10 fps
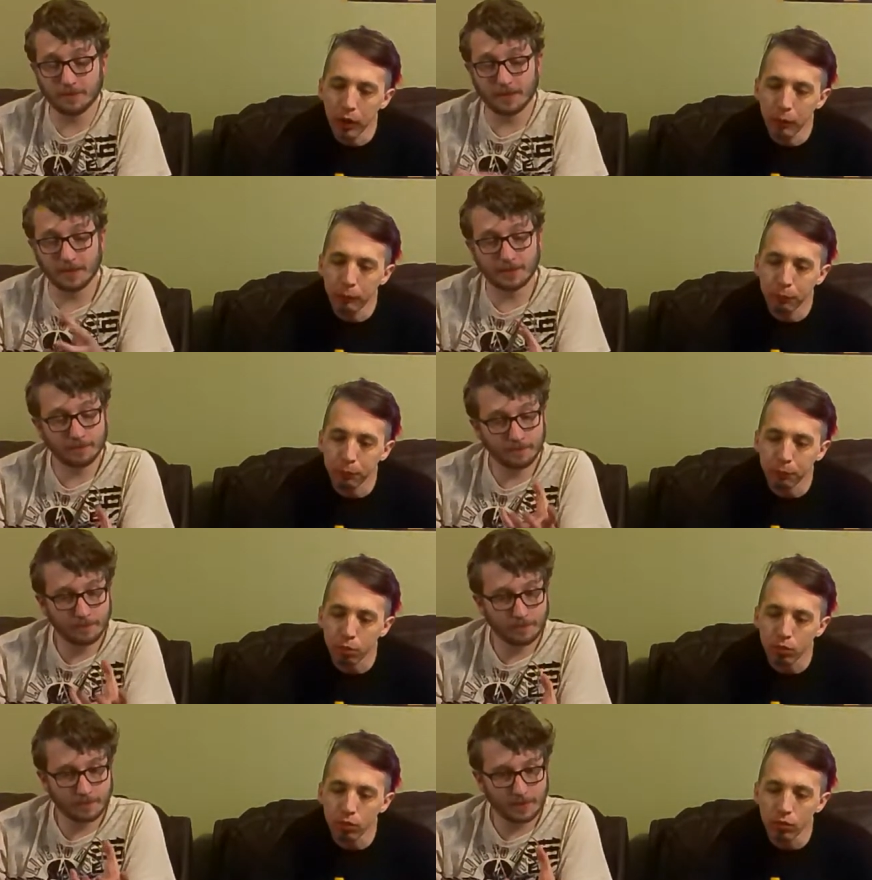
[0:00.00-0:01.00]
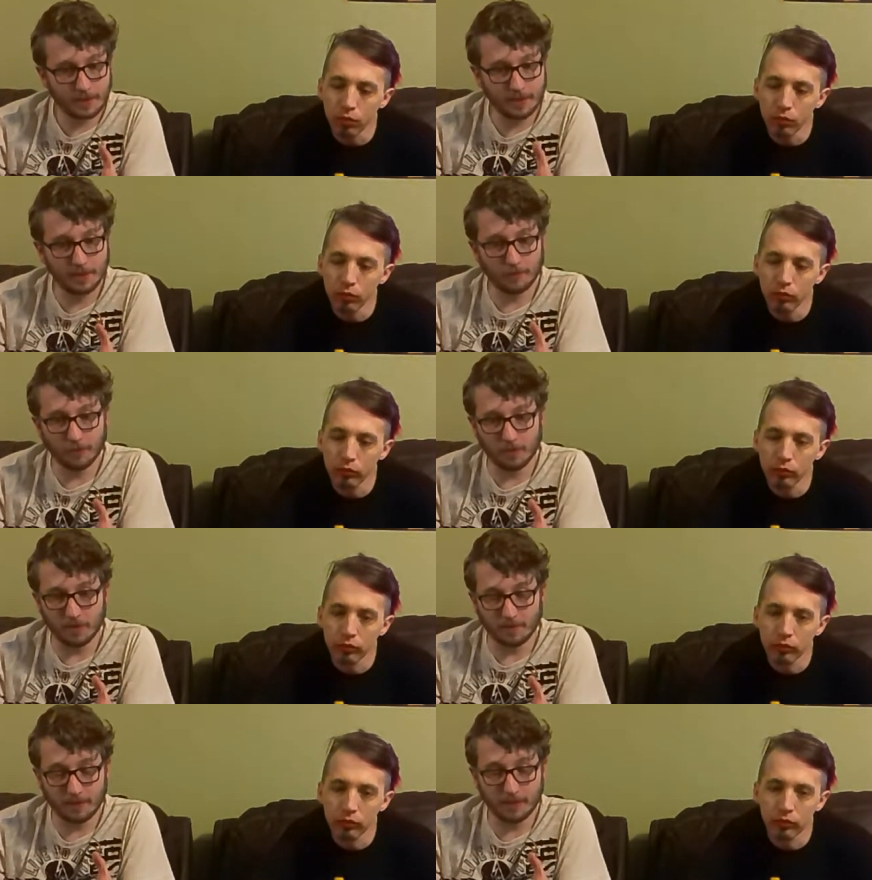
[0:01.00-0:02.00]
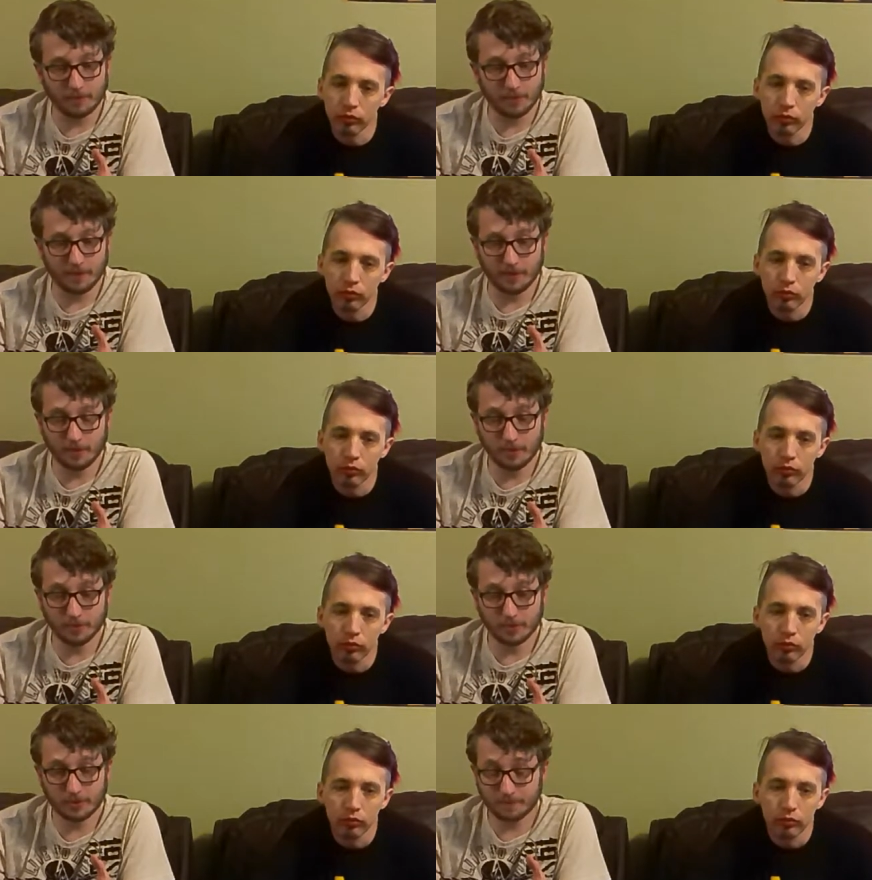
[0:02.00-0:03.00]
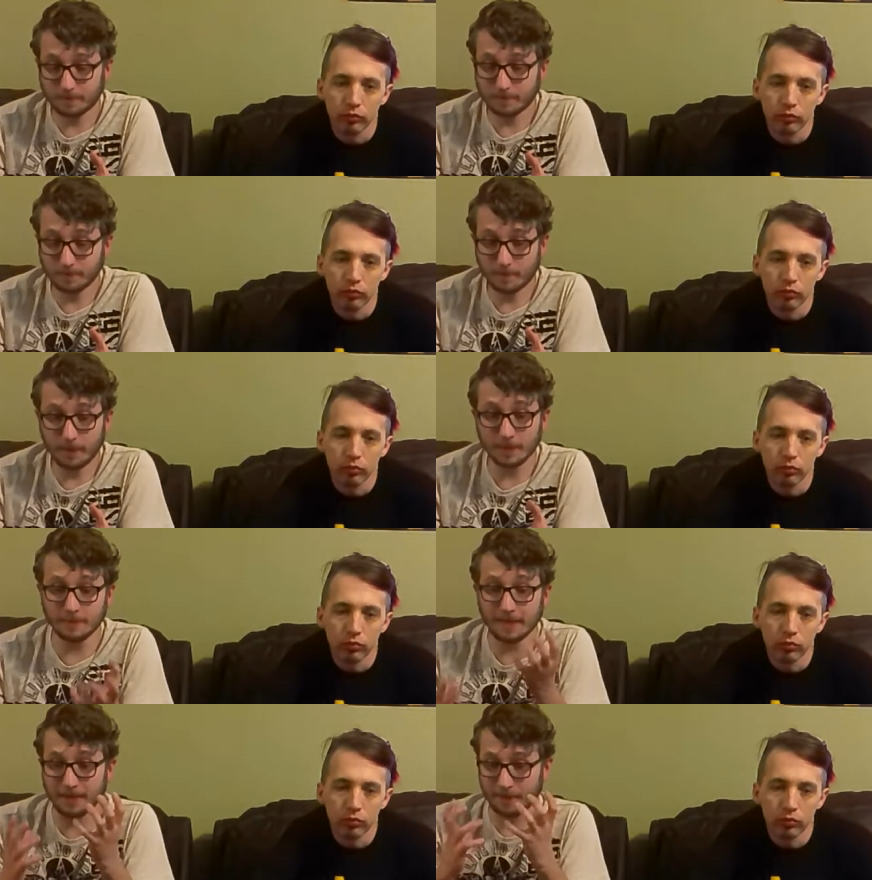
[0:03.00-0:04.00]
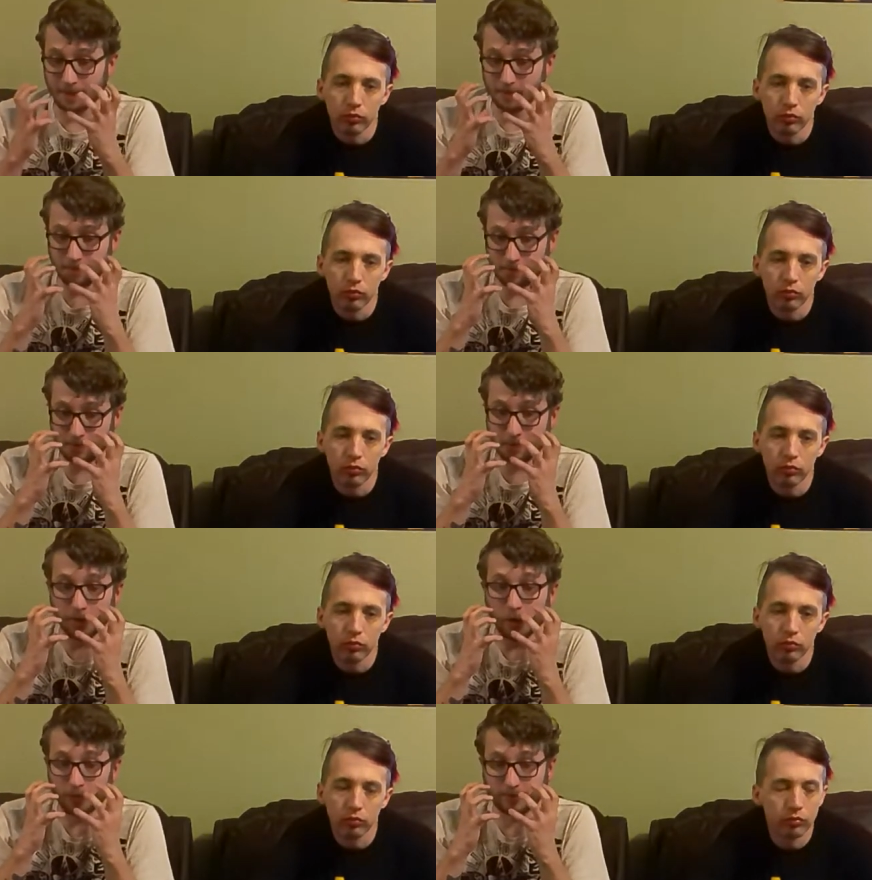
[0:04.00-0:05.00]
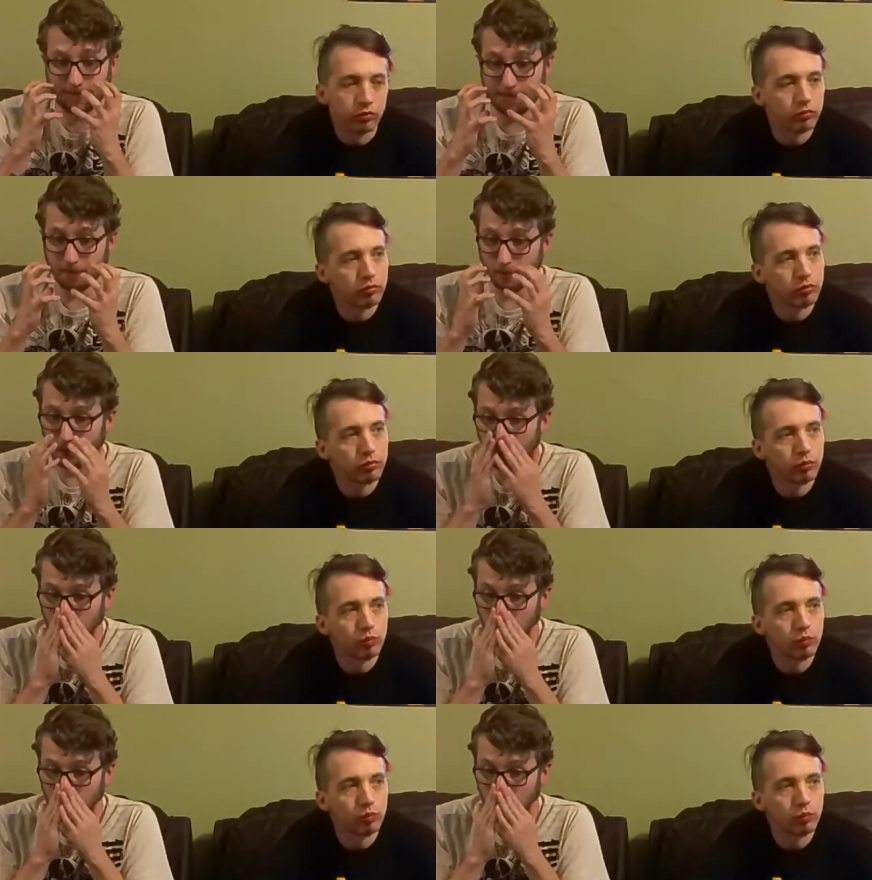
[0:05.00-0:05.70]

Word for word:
Speaker 1: like heat aroma I'm getting with my nose. It's making my nose tingle.